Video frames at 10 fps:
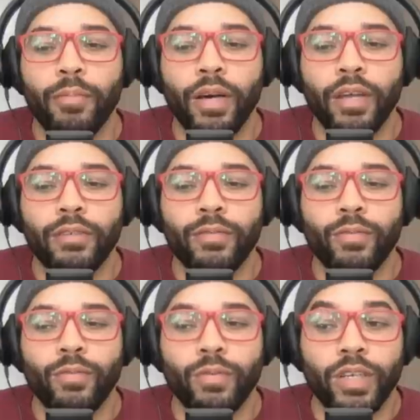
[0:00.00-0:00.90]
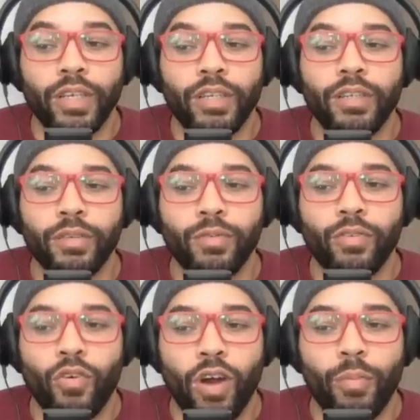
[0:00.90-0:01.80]
but we
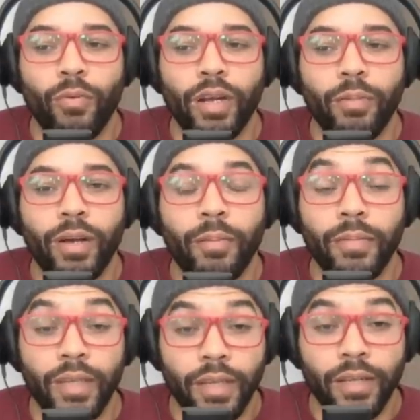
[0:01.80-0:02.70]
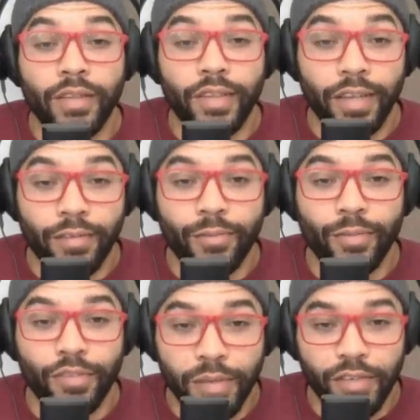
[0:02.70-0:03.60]
cooperated by me taking
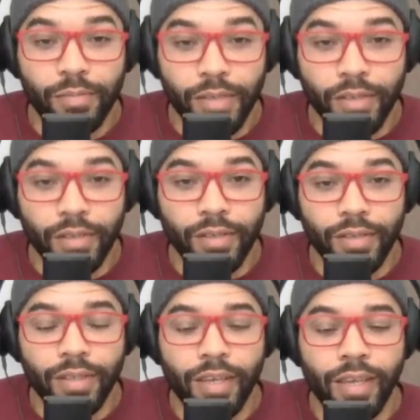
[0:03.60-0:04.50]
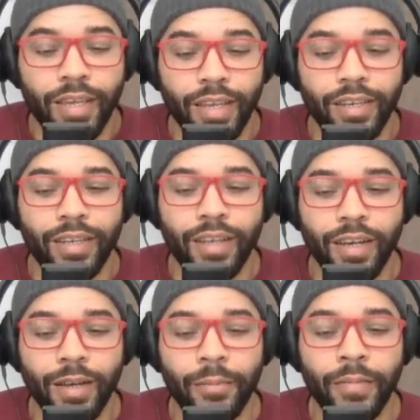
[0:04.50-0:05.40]
responsibility, mm-hmm. and mm-hmm.
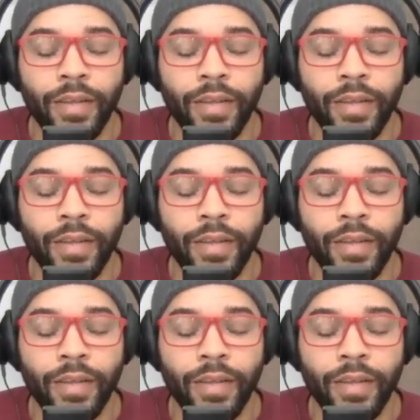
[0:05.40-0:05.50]
Uh,